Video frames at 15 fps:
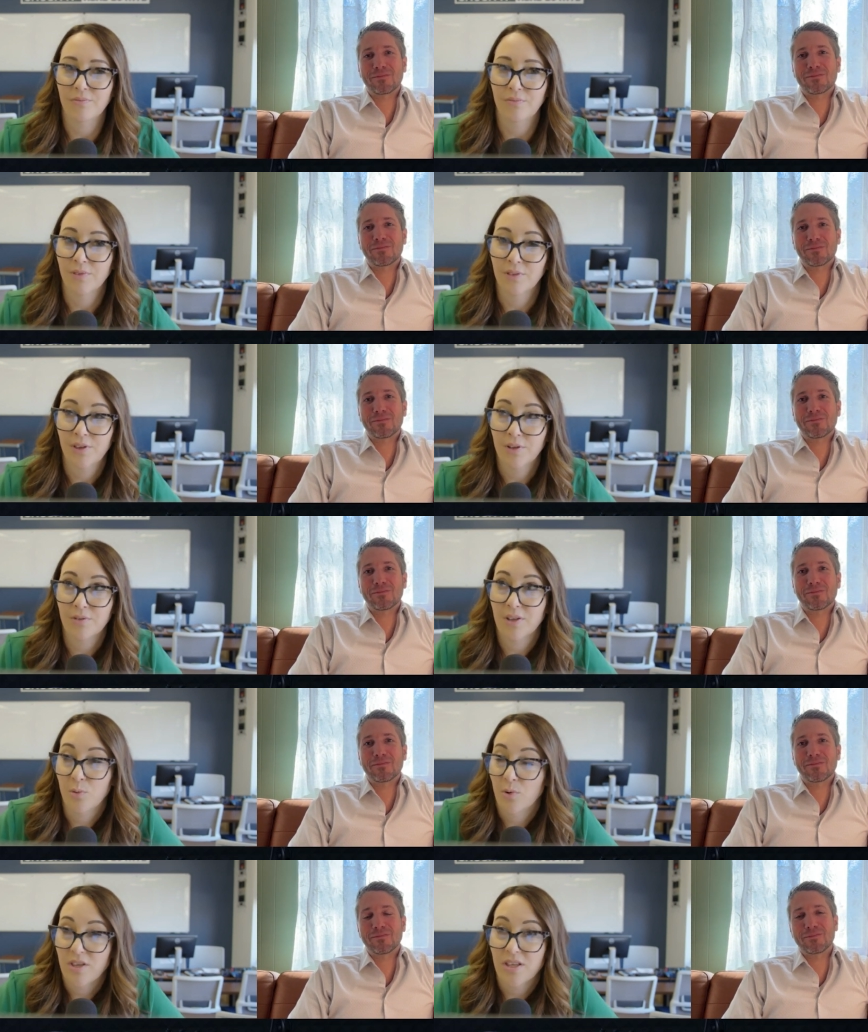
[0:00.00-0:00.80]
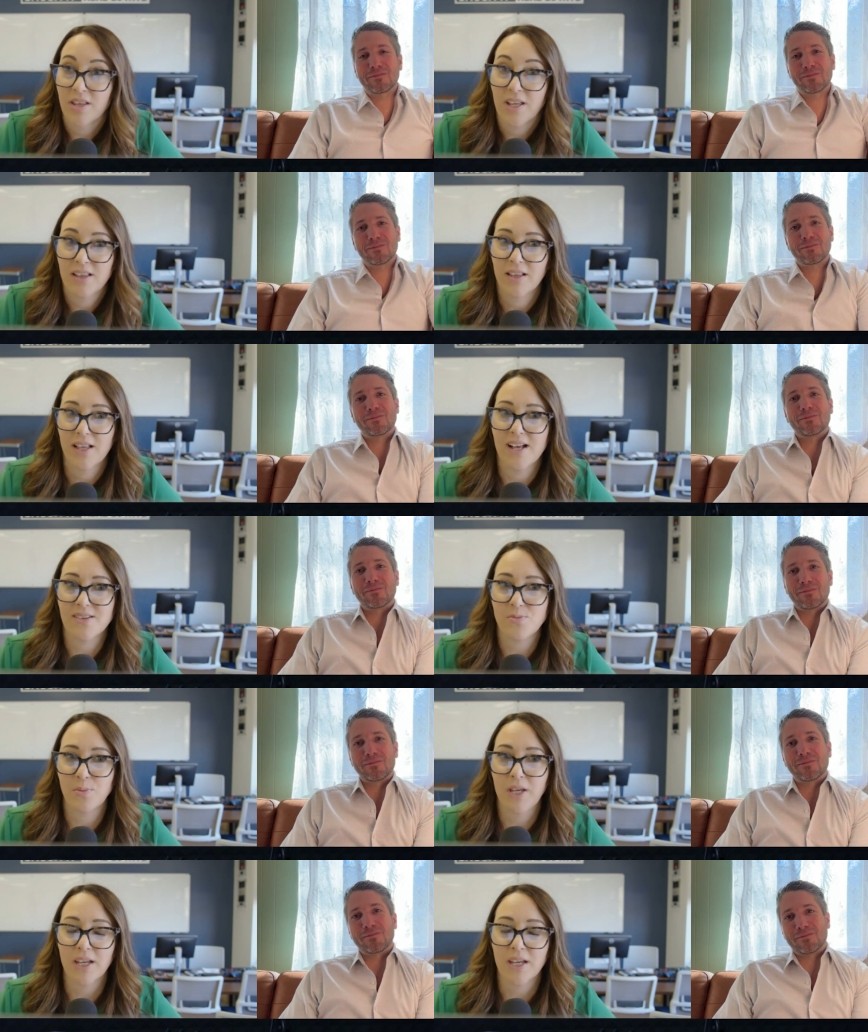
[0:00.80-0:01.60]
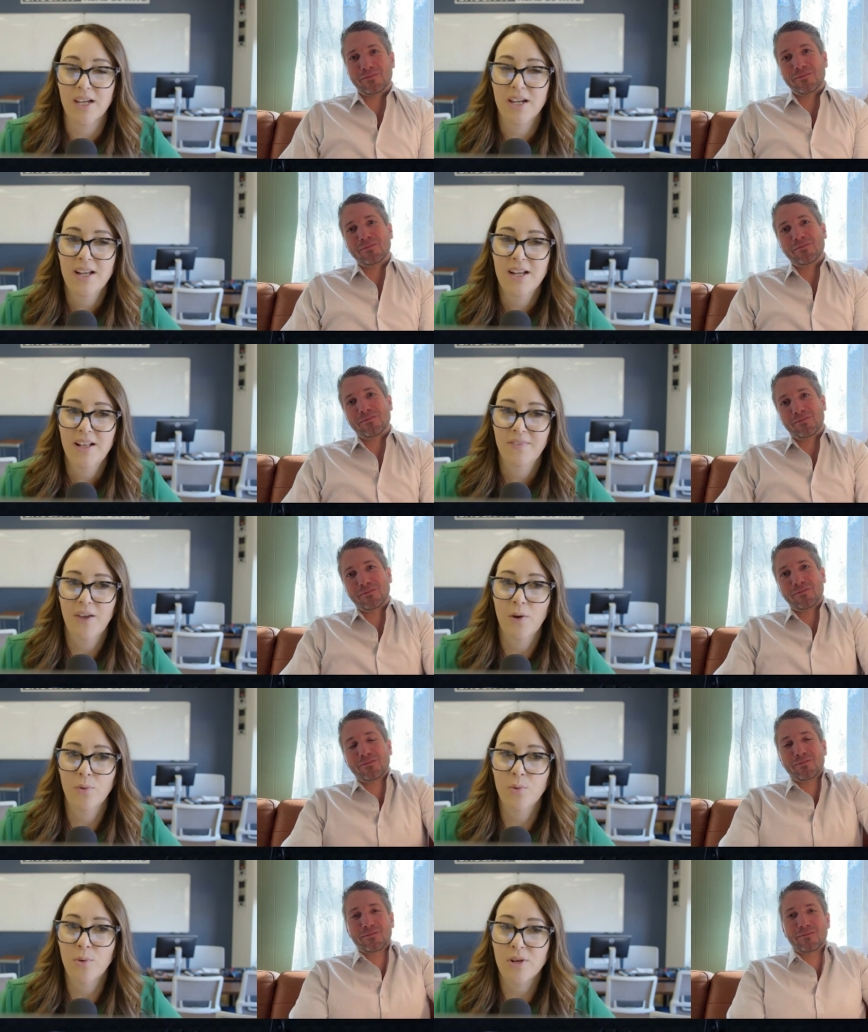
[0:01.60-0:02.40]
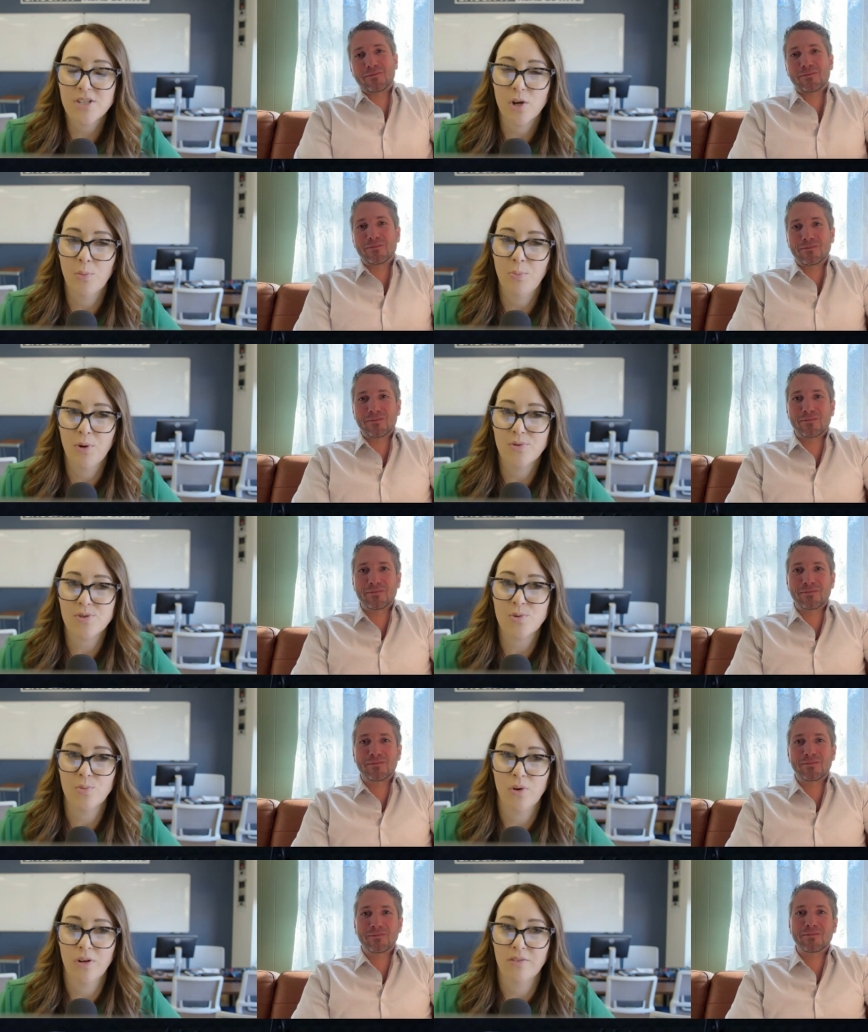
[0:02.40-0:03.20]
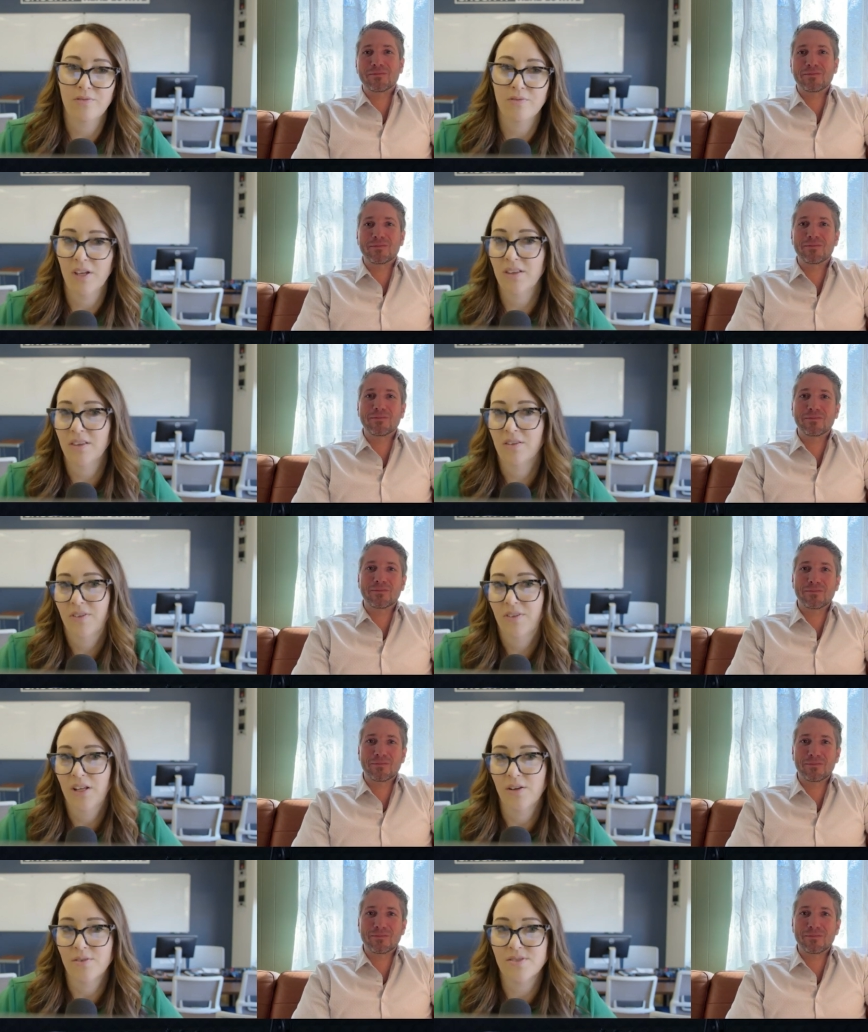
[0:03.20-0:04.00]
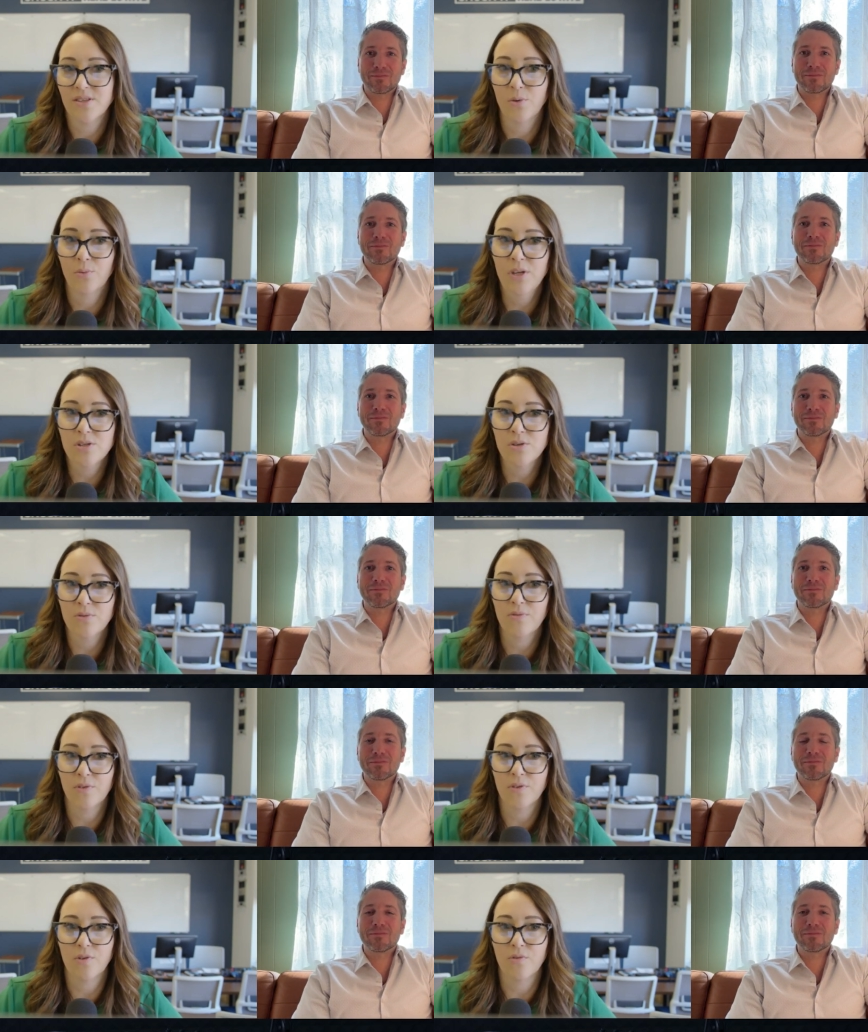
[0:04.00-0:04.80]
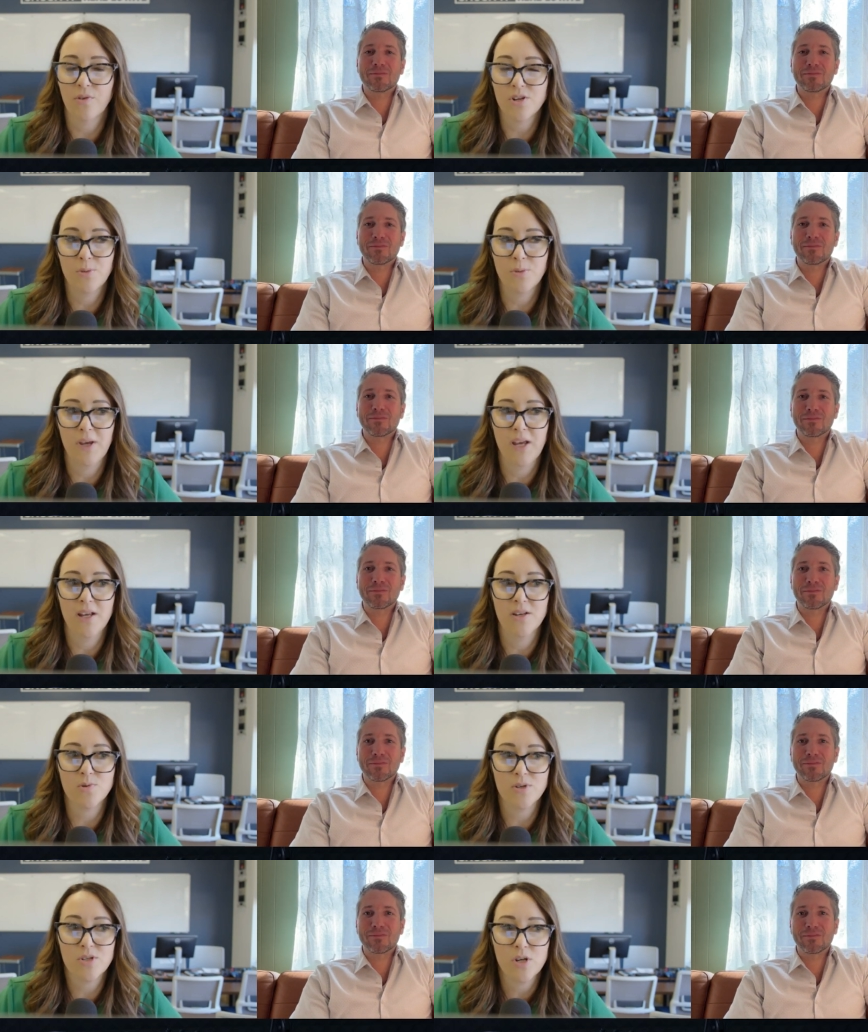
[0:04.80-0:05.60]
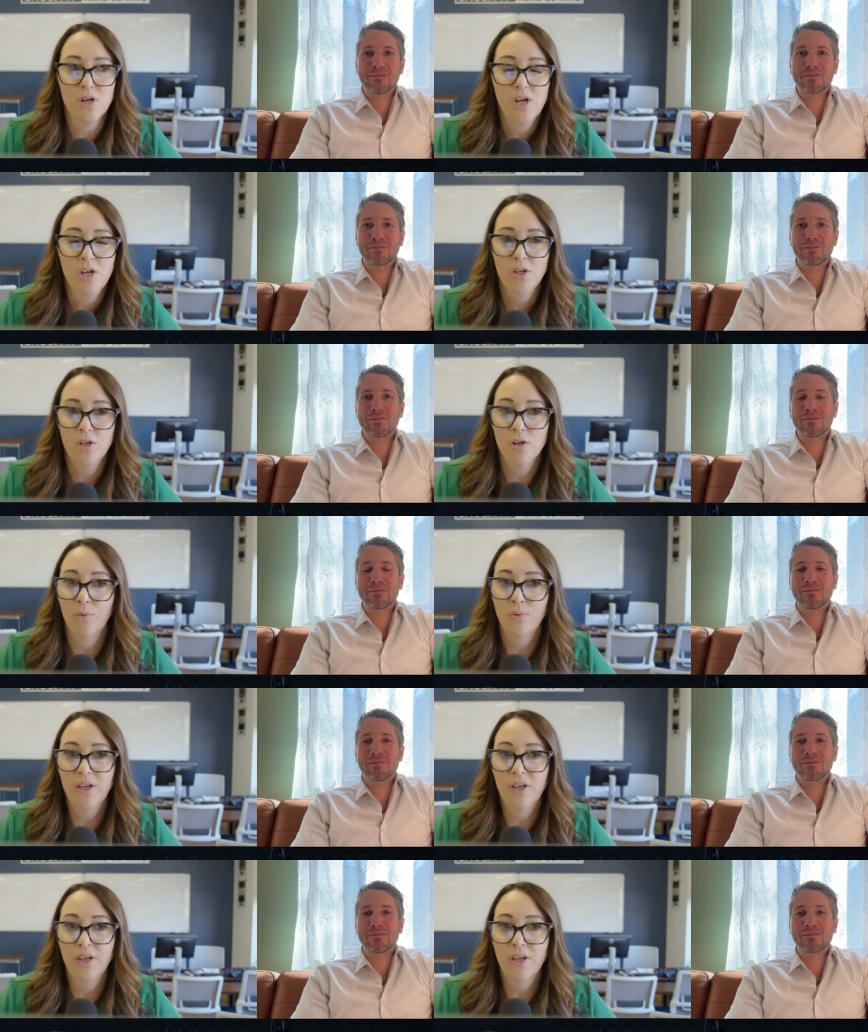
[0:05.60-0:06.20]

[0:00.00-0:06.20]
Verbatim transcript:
Speaker 1: literally within like the last week, that we went to go post one of like the videos that we do for the Crush It page, which, you know, we